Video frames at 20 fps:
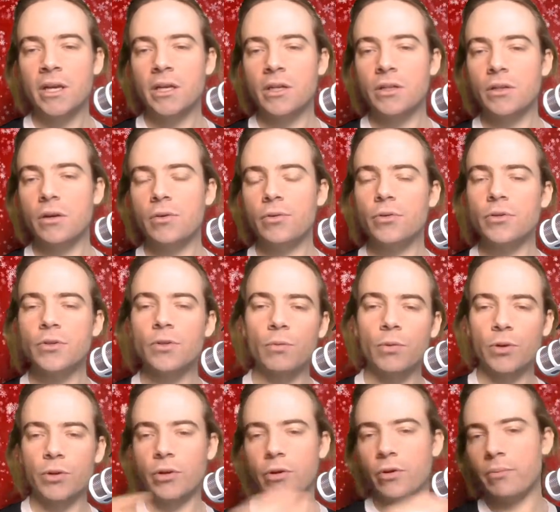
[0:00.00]
So those are
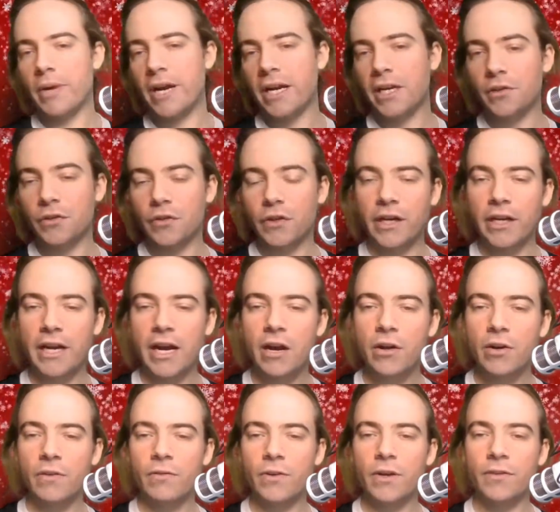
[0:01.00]
worth going back and checking
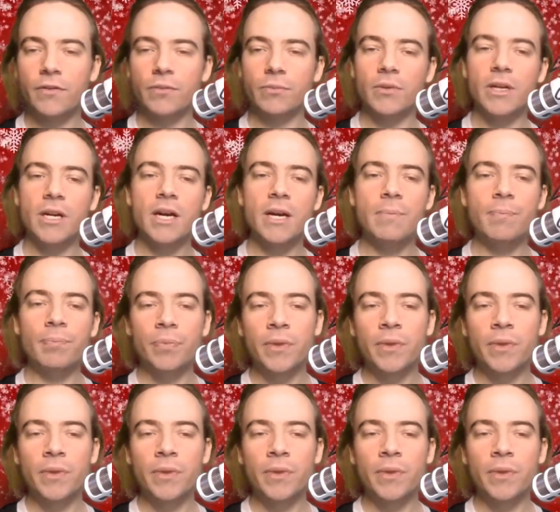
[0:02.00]
out if you have some time.